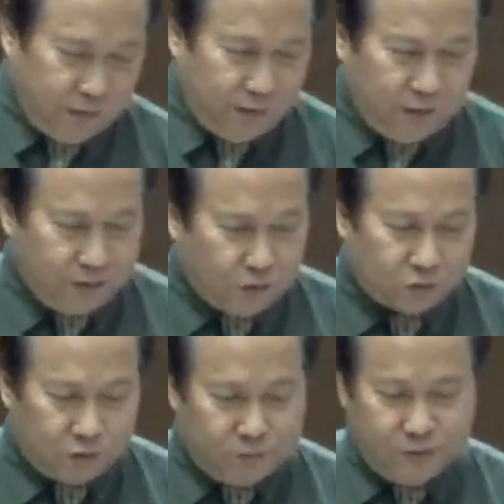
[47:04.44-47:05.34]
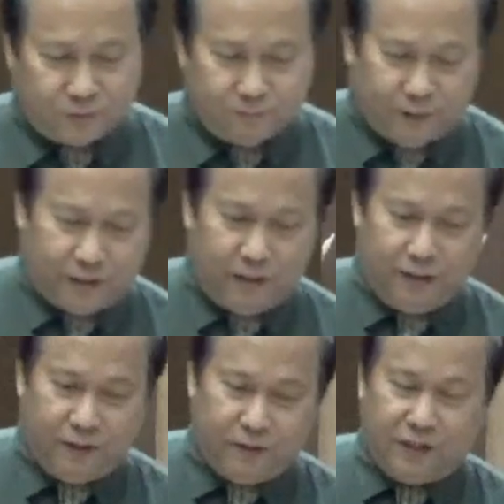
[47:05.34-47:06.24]
A document by
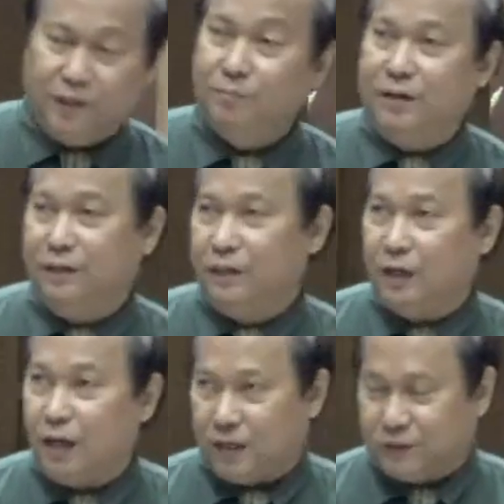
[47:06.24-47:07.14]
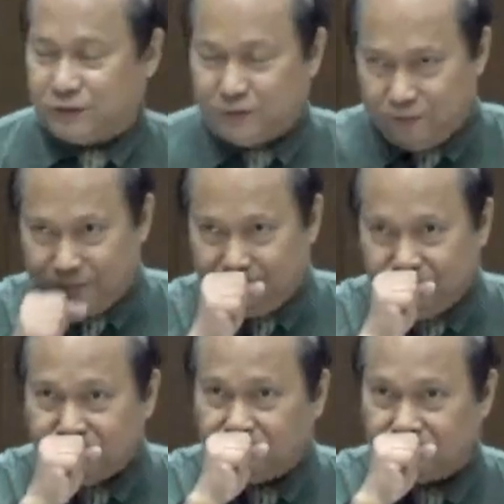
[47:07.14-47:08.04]
Nehemiah Cox
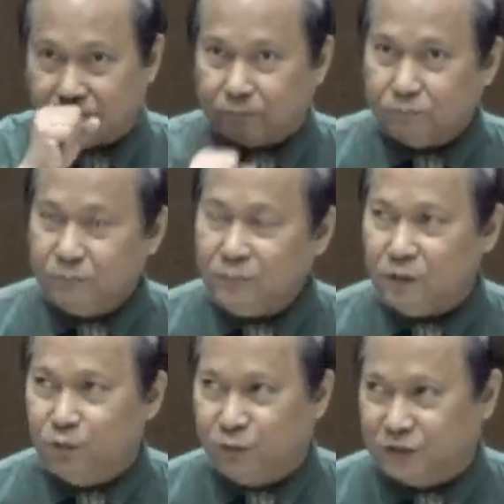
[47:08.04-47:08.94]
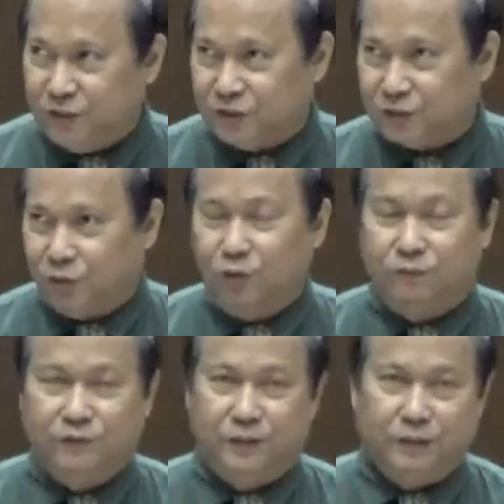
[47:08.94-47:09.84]
was
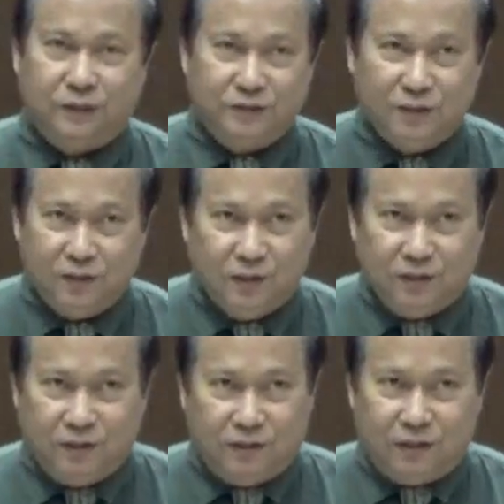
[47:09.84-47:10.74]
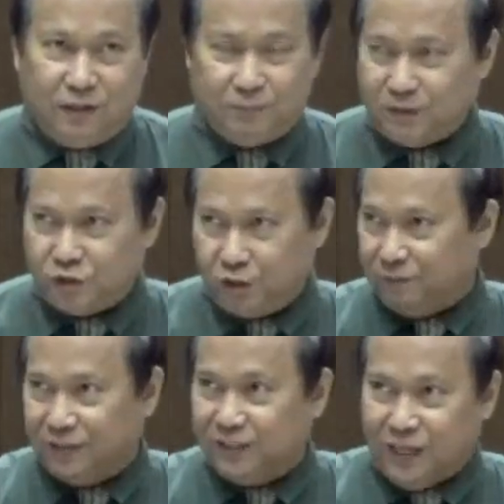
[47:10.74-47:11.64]
discovered, I'm not sure
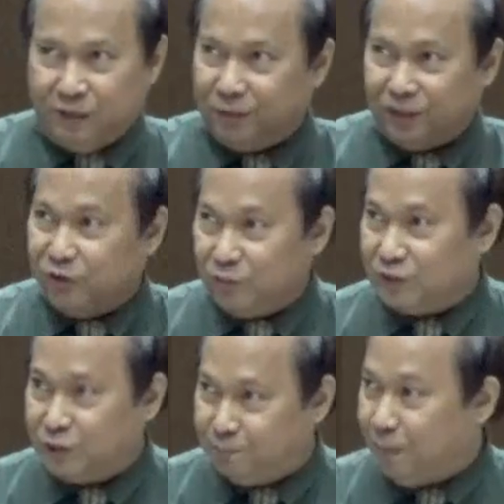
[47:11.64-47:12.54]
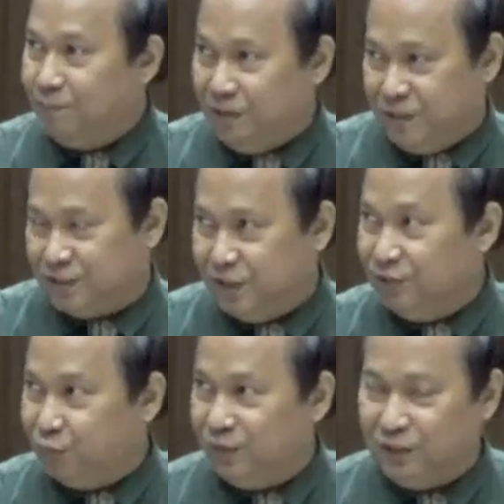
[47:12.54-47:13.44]
of the date, but it was published in
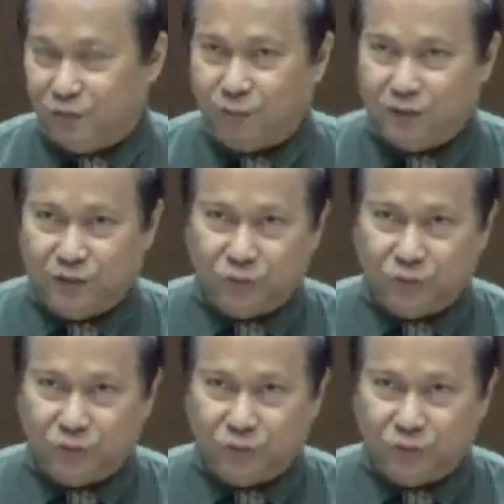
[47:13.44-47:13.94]
2022.